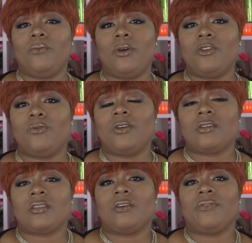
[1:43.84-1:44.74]
what did you get
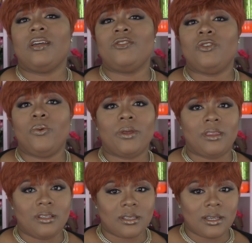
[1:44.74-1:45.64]
yourself into with
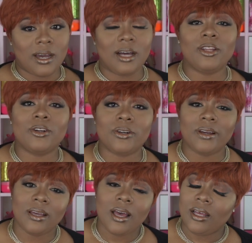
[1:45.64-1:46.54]
this color?
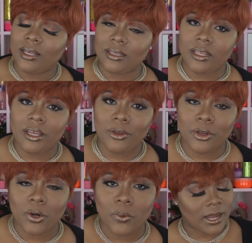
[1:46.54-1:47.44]
And then, you
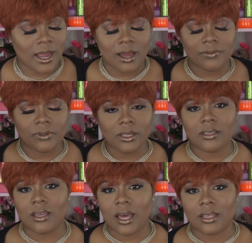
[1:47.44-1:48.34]
know, when I got fully
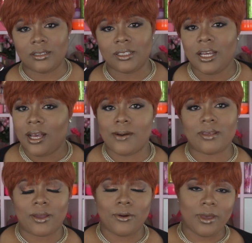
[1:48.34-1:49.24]
together, I was
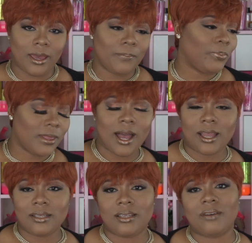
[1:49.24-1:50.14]
like, okay, I
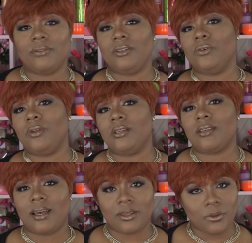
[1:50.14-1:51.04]
can definitely do
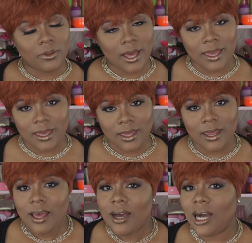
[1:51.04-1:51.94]
this. I do like
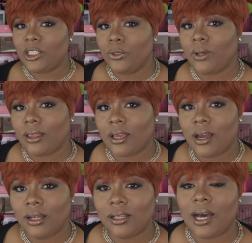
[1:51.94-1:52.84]
it. I do like the
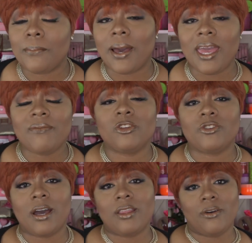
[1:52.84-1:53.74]
color. I might even
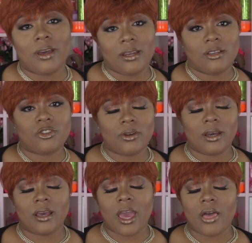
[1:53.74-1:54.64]
try to go ahead and
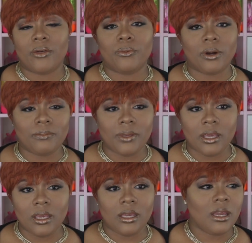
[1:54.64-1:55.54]
try the
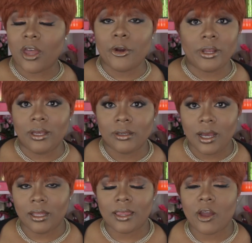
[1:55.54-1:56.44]
1B30.
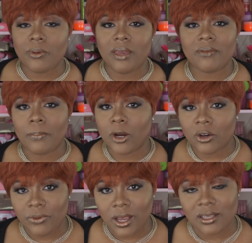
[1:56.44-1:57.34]
I think that would be even
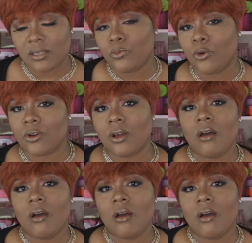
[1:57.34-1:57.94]
perfect because that's more